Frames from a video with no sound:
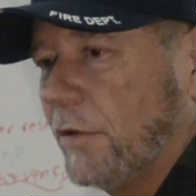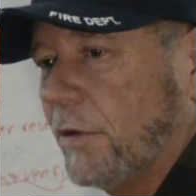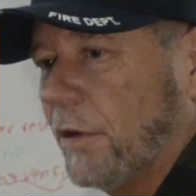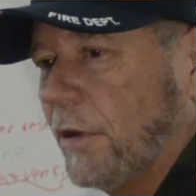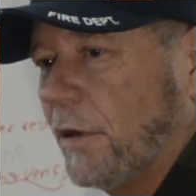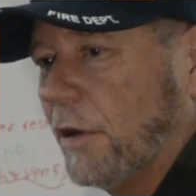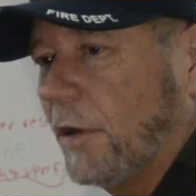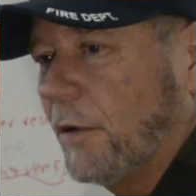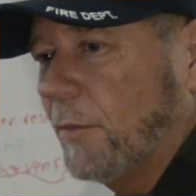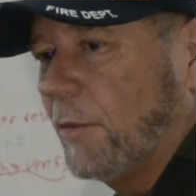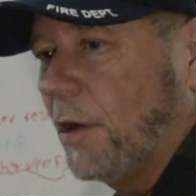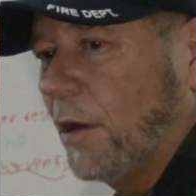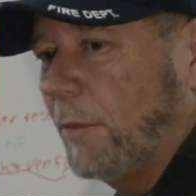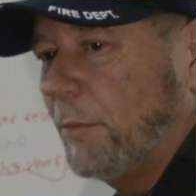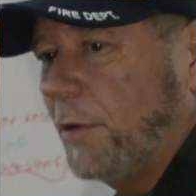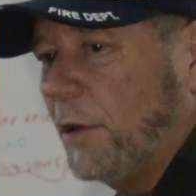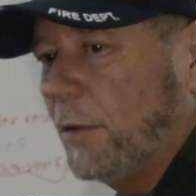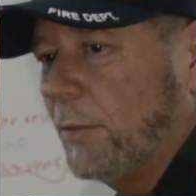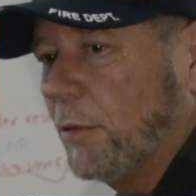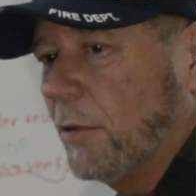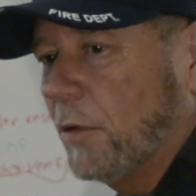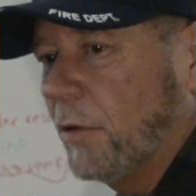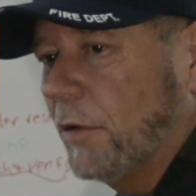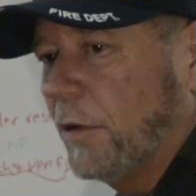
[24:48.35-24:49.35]
by
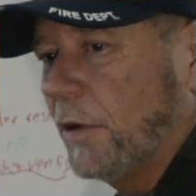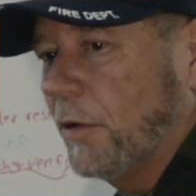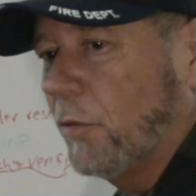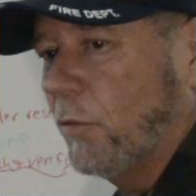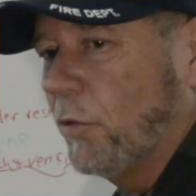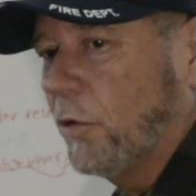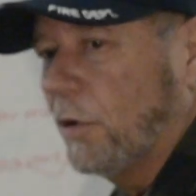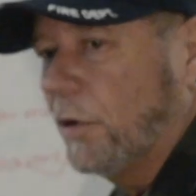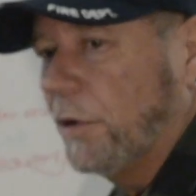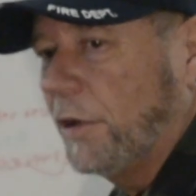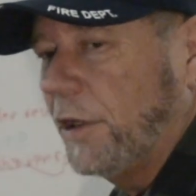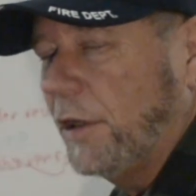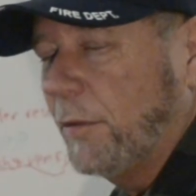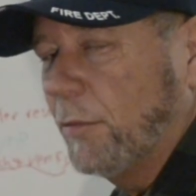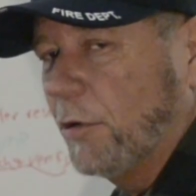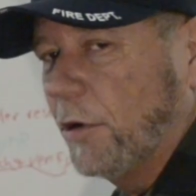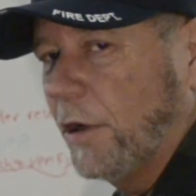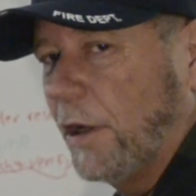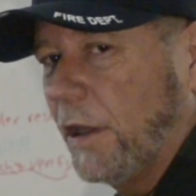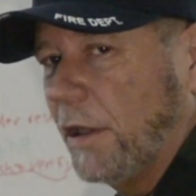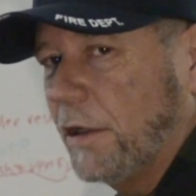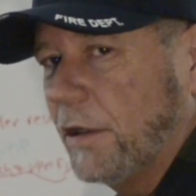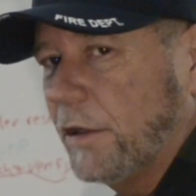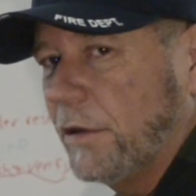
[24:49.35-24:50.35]
people that were
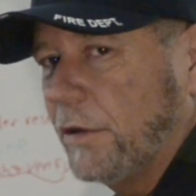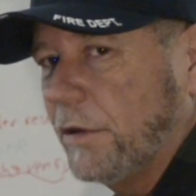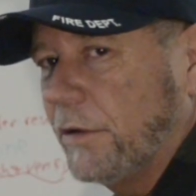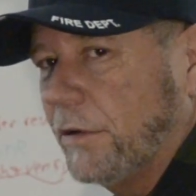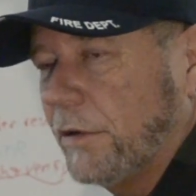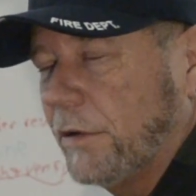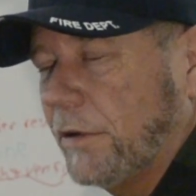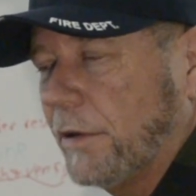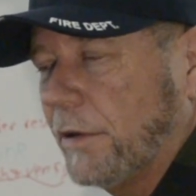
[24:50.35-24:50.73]
inebriated.